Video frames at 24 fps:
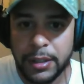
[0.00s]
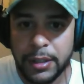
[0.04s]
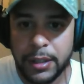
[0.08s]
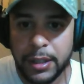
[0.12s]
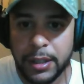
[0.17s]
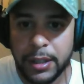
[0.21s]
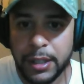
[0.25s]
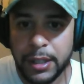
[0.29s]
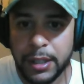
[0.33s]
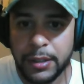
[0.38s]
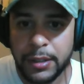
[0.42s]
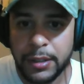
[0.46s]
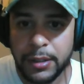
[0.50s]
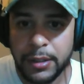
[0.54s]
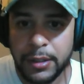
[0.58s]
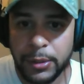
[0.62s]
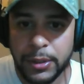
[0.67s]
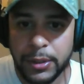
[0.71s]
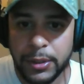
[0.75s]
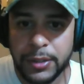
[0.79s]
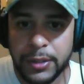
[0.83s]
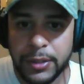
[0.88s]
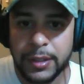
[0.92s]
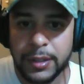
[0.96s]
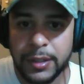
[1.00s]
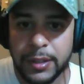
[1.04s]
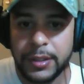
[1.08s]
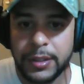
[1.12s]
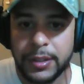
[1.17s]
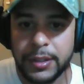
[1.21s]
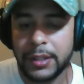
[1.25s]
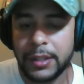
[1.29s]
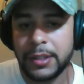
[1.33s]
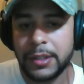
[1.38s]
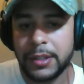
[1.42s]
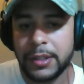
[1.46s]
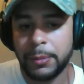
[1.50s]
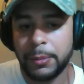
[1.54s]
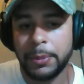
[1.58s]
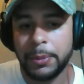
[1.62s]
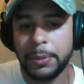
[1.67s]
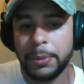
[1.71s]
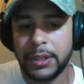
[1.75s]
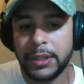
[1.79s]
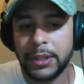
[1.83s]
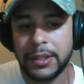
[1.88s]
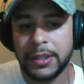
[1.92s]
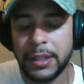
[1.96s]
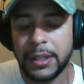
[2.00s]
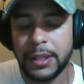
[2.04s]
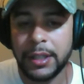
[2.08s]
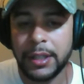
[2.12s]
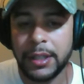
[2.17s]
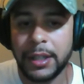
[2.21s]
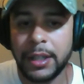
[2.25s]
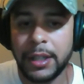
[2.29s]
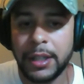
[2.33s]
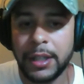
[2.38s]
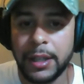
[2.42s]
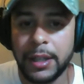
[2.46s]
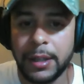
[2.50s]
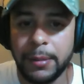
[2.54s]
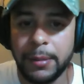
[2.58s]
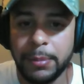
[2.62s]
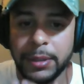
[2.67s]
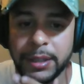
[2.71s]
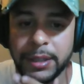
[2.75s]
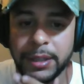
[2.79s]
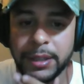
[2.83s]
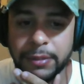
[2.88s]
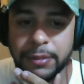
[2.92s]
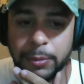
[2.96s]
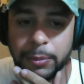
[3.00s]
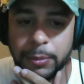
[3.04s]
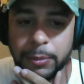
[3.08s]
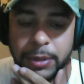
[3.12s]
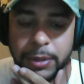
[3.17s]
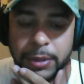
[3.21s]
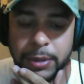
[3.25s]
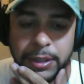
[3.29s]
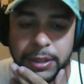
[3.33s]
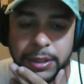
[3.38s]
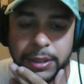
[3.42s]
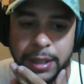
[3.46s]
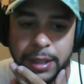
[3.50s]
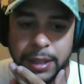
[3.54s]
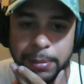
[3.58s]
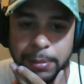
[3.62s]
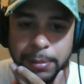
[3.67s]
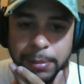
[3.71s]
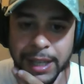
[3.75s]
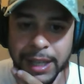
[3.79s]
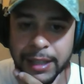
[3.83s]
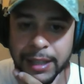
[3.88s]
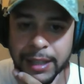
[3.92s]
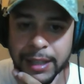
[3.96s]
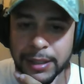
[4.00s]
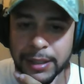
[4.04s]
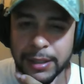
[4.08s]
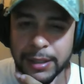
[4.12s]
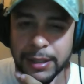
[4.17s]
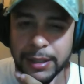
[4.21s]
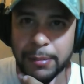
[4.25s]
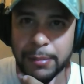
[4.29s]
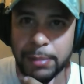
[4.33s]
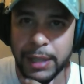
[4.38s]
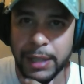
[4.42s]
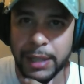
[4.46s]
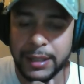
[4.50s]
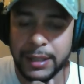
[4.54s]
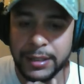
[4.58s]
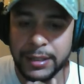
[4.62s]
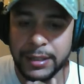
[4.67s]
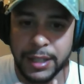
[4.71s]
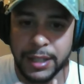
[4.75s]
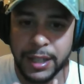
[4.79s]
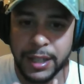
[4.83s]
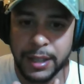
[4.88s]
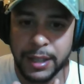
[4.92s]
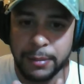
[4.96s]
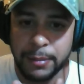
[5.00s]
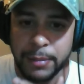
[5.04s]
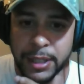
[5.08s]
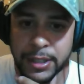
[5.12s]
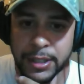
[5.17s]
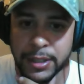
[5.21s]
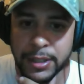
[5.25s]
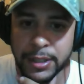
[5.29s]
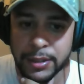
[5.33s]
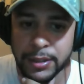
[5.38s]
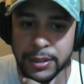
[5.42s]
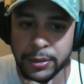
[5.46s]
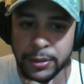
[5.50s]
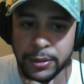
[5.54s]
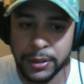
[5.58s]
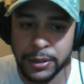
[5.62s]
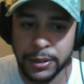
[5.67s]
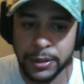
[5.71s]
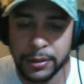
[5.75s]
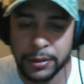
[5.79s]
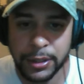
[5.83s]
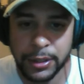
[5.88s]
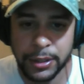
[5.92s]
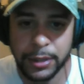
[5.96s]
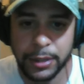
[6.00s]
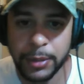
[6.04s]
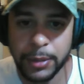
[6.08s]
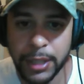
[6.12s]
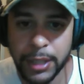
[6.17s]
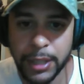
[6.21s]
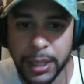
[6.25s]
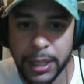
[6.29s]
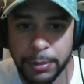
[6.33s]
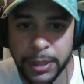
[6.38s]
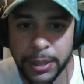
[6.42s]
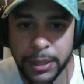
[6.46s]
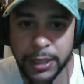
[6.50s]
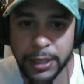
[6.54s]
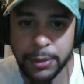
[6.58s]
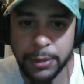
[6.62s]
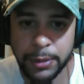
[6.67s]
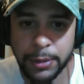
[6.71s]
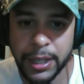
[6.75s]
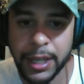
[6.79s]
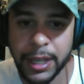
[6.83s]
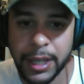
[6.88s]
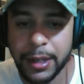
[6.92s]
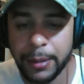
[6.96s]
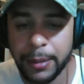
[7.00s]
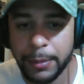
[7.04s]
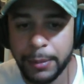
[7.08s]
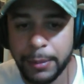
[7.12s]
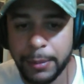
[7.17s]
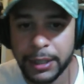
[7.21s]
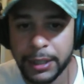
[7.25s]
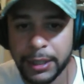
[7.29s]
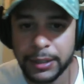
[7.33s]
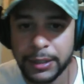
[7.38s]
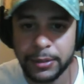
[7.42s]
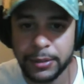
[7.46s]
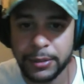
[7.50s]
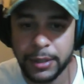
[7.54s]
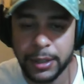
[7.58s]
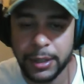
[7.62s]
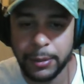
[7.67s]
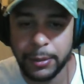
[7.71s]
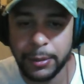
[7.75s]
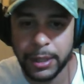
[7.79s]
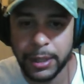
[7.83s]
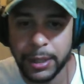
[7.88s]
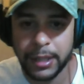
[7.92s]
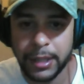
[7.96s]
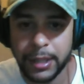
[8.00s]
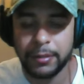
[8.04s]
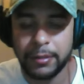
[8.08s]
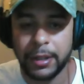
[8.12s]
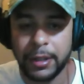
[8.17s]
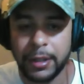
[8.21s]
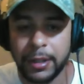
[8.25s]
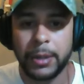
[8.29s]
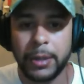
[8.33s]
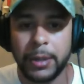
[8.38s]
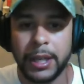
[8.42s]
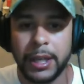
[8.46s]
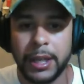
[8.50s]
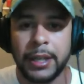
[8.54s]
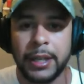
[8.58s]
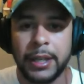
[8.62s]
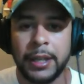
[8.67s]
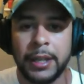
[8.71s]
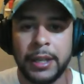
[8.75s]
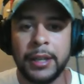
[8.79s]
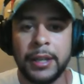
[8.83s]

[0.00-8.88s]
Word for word: Uh, notice this, and someone put this in. Uh, believe it was uh, Black uh, Black Stang mentioned this earlier in the Q and A, but I knew I had it on my list, so I didn't want to hit it right away.